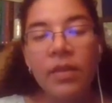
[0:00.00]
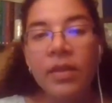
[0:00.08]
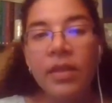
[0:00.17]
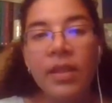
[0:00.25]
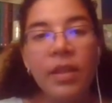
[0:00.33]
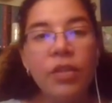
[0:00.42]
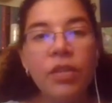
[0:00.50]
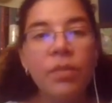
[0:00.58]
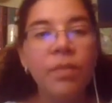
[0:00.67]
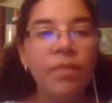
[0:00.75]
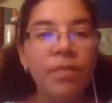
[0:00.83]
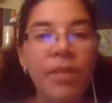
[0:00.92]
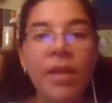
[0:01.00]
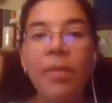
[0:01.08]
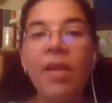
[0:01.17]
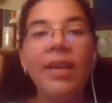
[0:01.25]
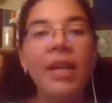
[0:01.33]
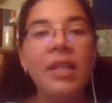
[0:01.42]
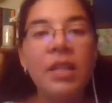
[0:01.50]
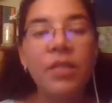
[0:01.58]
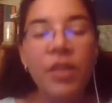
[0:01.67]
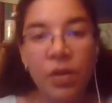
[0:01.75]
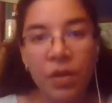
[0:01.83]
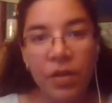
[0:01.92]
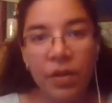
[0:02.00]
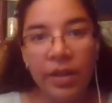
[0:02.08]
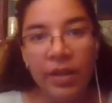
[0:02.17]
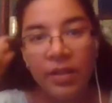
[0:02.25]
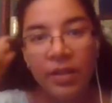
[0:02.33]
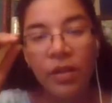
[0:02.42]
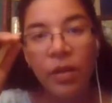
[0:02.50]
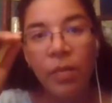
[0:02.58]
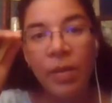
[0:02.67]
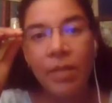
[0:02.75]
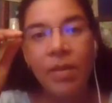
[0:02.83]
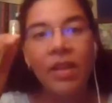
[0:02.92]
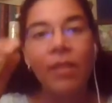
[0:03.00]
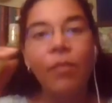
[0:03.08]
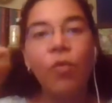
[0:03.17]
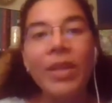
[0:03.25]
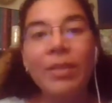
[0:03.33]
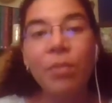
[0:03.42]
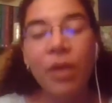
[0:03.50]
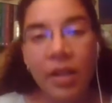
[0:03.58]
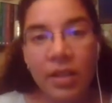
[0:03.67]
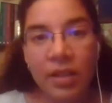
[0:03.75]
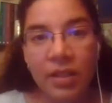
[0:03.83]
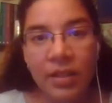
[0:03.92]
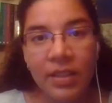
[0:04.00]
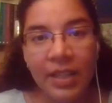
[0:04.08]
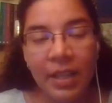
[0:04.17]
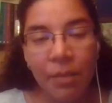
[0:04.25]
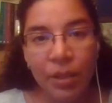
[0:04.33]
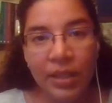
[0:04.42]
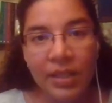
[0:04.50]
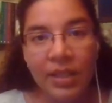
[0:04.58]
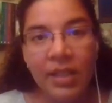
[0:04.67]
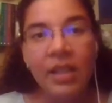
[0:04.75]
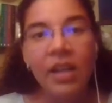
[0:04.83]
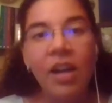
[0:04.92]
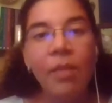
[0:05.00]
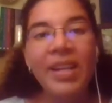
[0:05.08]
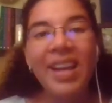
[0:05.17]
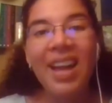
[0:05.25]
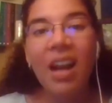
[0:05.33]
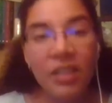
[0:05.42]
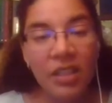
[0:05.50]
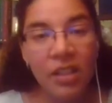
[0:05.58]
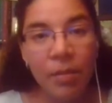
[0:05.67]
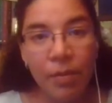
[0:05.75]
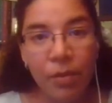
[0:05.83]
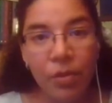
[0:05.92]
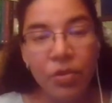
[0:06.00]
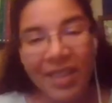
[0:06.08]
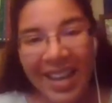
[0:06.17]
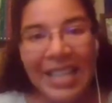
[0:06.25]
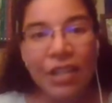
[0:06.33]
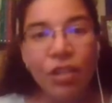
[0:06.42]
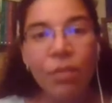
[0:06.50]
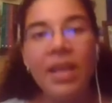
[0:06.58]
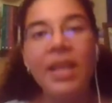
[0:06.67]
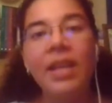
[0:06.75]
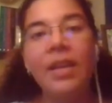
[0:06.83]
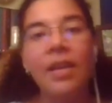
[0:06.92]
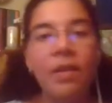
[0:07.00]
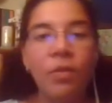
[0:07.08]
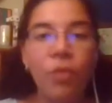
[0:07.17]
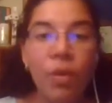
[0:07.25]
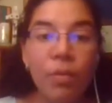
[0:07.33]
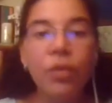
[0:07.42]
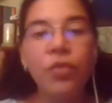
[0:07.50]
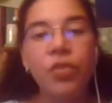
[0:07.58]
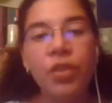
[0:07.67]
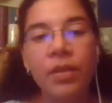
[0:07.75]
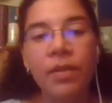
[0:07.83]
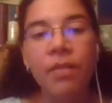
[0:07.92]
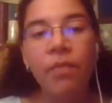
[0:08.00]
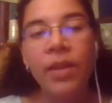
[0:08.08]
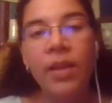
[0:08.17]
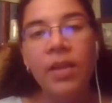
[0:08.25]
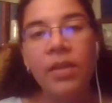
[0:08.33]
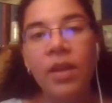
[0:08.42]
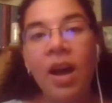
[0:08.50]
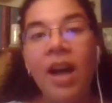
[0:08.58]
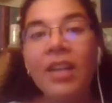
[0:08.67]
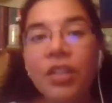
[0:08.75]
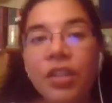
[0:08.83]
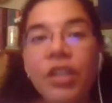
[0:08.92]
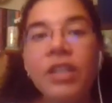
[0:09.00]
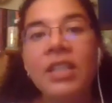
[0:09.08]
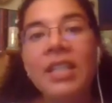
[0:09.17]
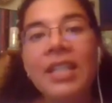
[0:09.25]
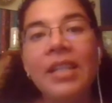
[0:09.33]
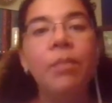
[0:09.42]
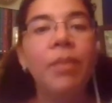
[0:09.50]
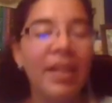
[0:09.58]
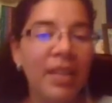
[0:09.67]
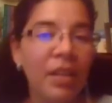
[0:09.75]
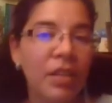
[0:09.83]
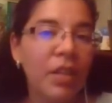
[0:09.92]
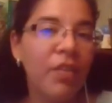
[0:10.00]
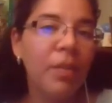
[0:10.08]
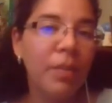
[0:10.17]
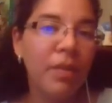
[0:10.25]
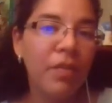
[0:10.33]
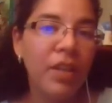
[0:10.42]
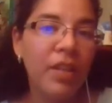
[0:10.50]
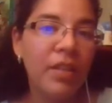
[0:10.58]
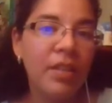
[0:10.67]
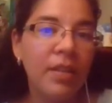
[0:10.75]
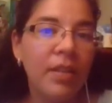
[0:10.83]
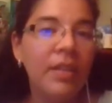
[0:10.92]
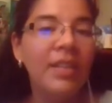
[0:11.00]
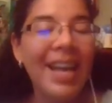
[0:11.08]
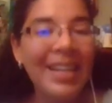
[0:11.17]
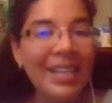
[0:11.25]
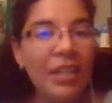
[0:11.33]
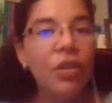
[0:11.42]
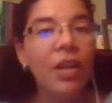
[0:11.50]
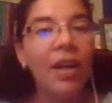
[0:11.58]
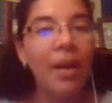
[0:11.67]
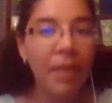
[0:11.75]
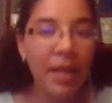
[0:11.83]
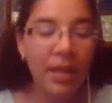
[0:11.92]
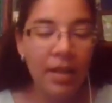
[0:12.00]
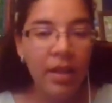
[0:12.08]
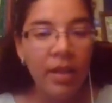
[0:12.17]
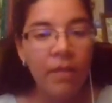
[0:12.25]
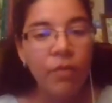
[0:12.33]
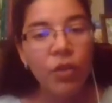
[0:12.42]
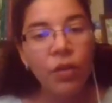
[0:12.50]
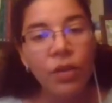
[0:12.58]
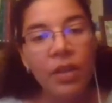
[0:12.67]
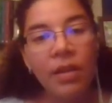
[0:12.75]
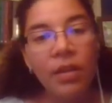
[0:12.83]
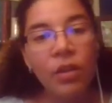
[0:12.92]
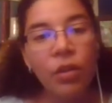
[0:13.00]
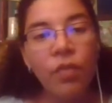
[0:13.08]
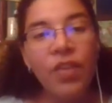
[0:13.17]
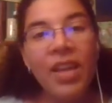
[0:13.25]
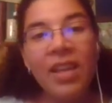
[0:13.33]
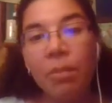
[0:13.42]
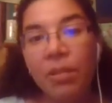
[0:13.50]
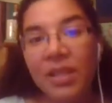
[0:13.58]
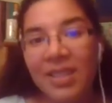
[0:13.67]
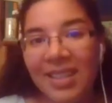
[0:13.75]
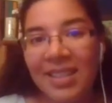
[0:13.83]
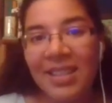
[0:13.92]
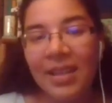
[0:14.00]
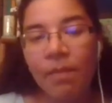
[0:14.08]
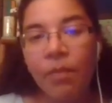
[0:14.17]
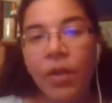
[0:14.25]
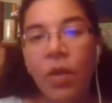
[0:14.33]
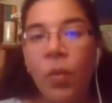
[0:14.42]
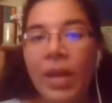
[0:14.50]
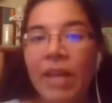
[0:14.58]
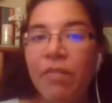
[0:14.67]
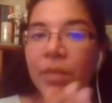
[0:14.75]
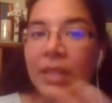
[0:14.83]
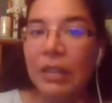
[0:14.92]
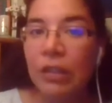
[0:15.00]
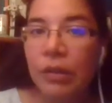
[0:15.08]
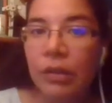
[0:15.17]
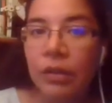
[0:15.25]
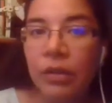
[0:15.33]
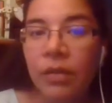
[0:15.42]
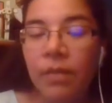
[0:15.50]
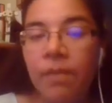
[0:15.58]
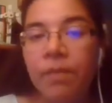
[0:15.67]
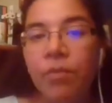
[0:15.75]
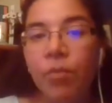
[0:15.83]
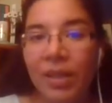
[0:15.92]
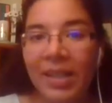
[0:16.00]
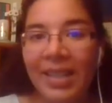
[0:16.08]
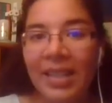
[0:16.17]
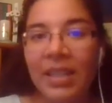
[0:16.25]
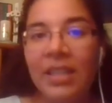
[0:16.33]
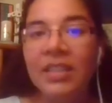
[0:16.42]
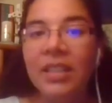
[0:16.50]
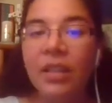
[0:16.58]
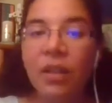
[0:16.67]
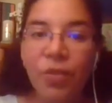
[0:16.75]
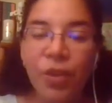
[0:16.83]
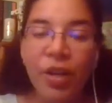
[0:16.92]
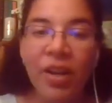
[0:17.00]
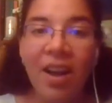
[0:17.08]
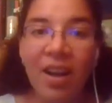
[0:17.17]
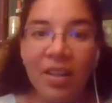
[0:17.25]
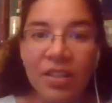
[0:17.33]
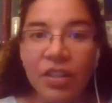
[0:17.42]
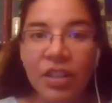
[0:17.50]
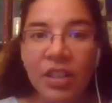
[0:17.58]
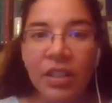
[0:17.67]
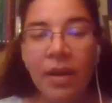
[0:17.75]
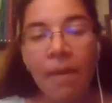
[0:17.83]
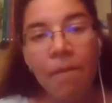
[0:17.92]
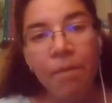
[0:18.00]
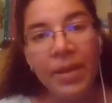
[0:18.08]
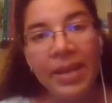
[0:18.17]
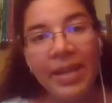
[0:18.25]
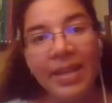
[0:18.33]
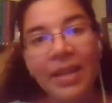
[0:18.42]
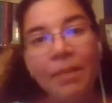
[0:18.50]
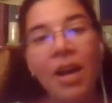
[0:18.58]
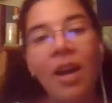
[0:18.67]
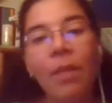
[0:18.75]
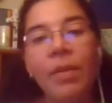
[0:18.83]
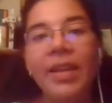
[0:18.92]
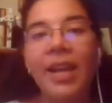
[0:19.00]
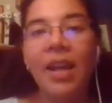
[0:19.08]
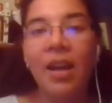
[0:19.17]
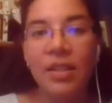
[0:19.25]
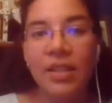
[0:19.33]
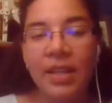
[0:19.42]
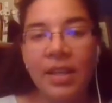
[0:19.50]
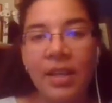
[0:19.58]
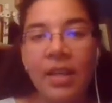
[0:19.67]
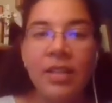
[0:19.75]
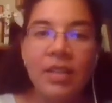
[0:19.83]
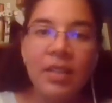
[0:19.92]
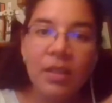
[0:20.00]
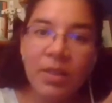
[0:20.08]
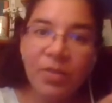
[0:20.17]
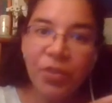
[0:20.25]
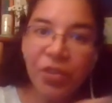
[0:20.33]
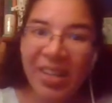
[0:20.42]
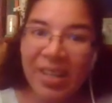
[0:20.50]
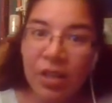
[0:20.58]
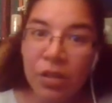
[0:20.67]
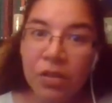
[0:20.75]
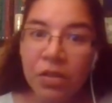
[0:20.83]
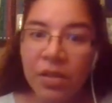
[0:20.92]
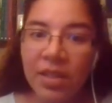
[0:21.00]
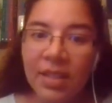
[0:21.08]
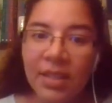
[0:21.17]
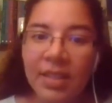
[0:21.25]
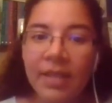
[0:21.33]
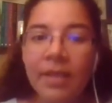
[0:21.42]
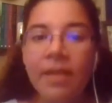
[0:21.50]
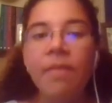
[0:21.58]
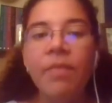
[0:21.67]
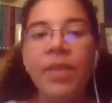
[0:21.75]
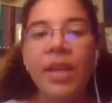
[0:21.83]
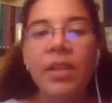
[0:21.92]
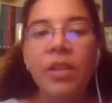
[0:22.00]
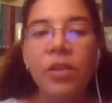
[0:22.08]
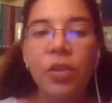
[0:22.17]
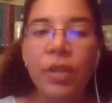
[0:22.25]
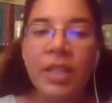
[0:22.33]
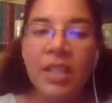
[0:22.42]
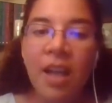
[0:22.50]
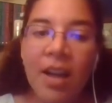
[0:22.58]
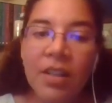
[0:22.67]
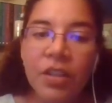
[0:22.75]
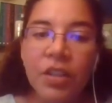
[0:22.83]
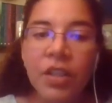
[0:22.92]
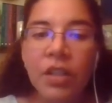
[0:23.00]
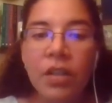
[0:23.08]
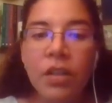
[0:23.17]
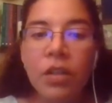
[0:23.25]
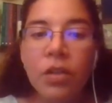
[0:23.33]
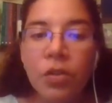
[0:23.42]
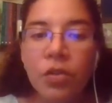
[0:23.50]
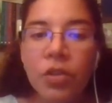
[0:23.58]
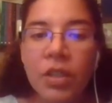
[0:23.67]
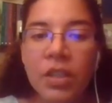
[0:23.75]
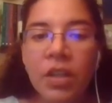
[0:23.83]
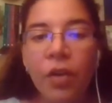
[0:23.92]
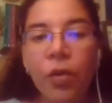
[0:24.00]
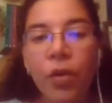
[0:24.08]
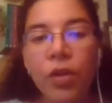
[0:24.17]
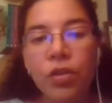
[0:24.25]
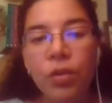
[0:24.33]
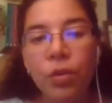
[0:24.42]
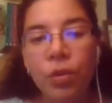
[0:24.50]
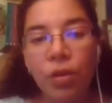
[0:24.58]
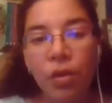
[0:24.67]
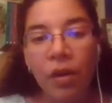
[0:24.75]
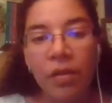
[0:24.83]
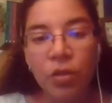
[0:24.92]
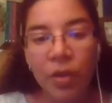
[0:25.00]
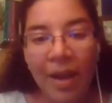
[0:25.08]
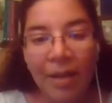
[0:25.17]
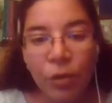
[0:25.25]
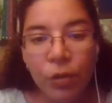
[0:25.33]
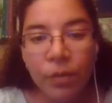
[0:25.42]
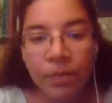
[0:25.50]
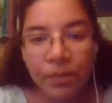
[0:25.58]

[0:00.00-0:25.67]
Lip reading: there's metabolic activity occurring. There are metabolic waste products taking place. Carbon dioxide is being produced. That needs to be removed. Oxygen is needed by the developing fetus. That needs to come in. So via the placenta, we have maternal blood delivering oxygen, picking up carbon dioxide, delivering nutrients, and so these oxygen, these nutrients are going to travel